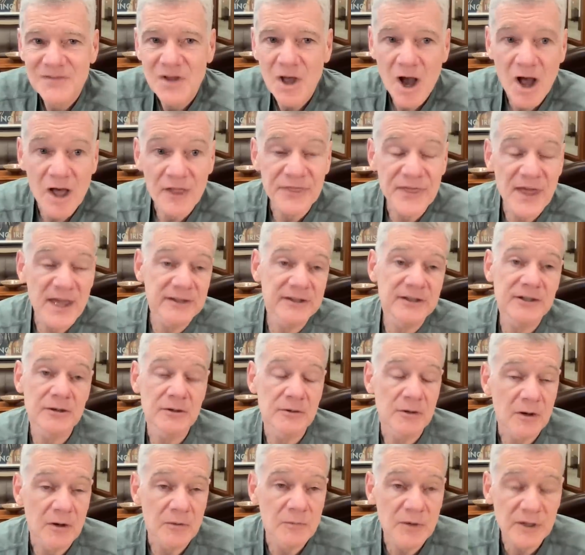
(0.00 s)
No, thank
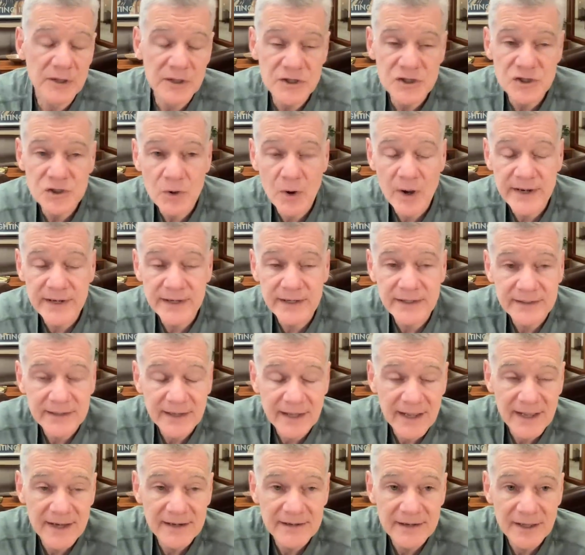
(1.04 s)
you. I really enjoyed it,
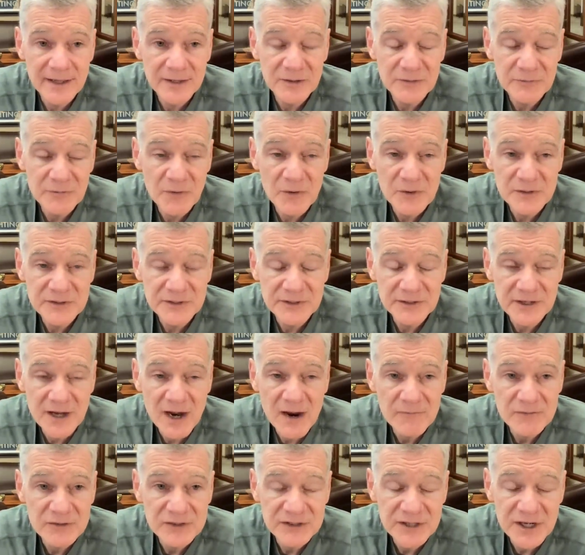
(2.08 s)
and I look forward to the
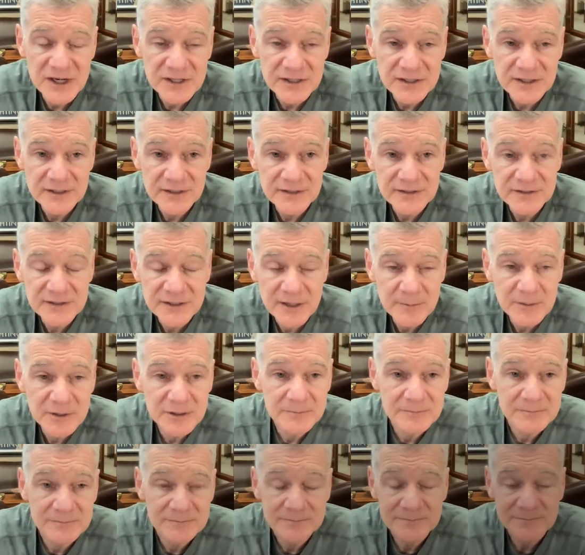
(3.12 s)
conversation in the
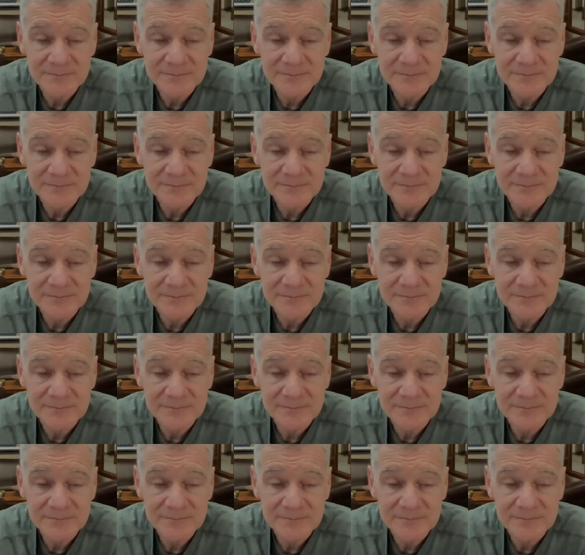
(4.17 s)
summer.